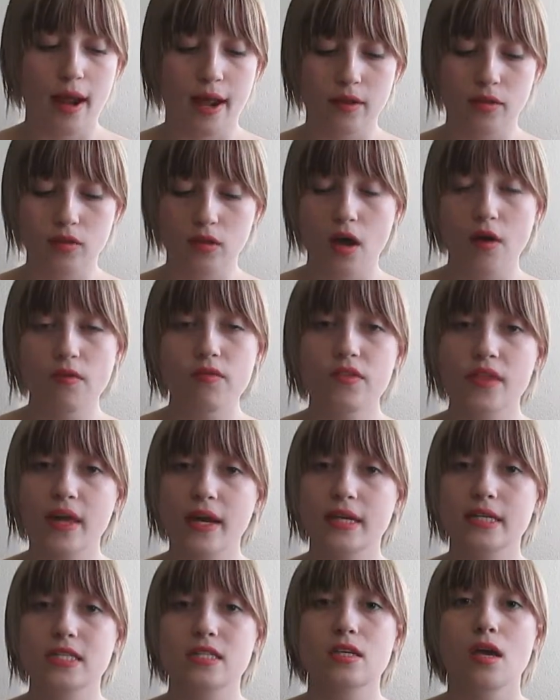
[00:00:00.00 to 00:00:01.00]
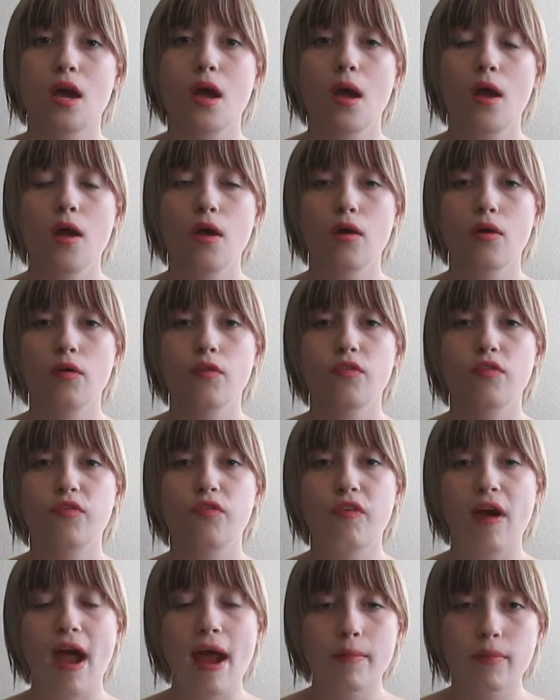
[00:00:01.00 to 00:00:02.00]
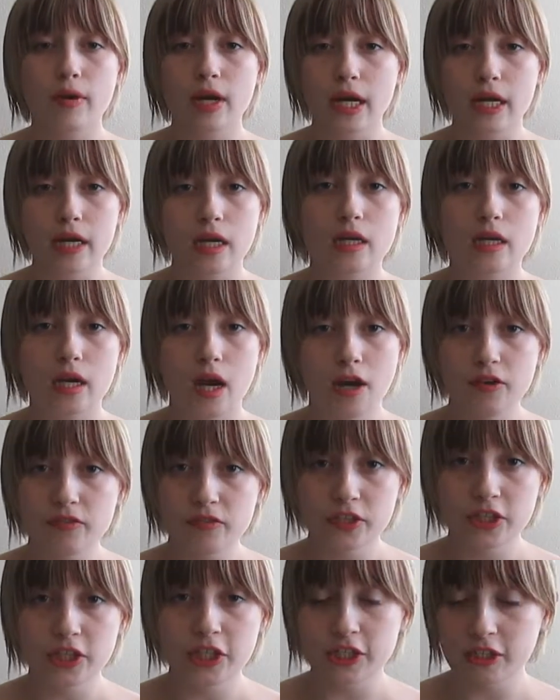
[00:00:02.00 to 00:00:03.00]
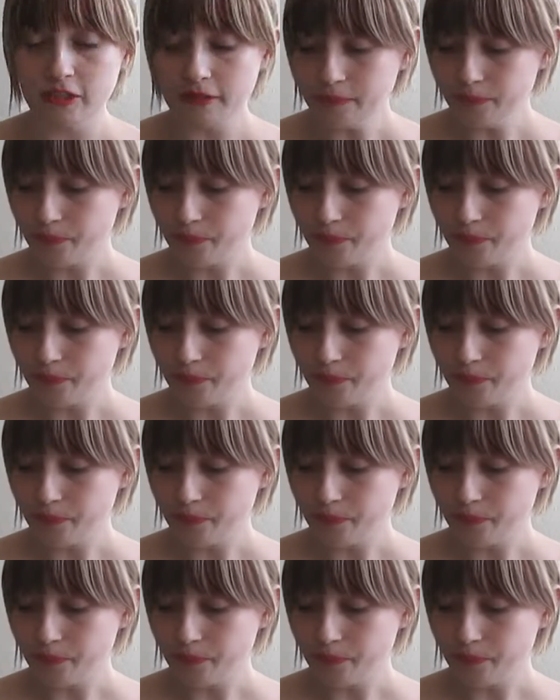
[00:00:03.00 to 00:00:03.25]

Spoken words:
I love that it's fabric covered,